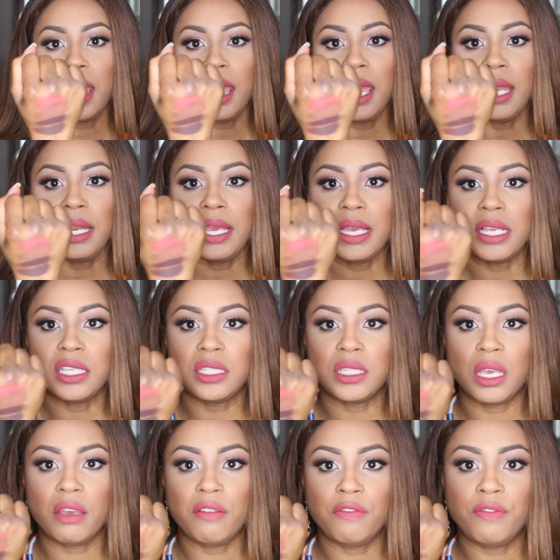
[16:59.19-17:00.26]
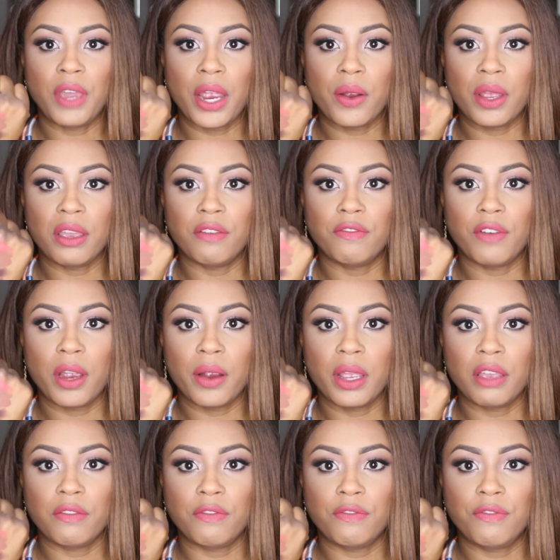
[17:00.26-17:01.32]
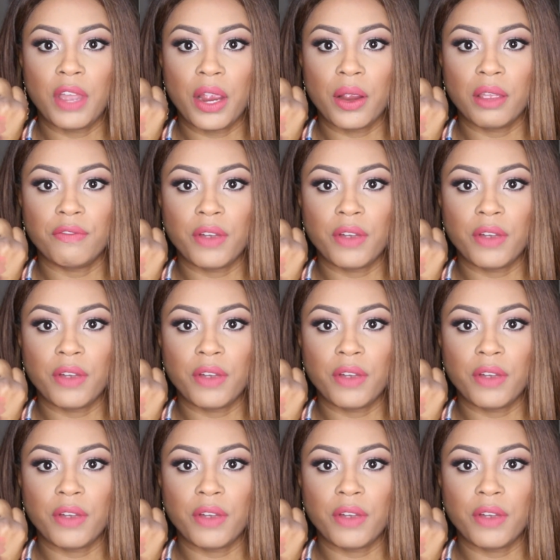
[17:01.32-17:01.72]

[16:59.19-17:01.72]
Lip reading: it is very, very, very,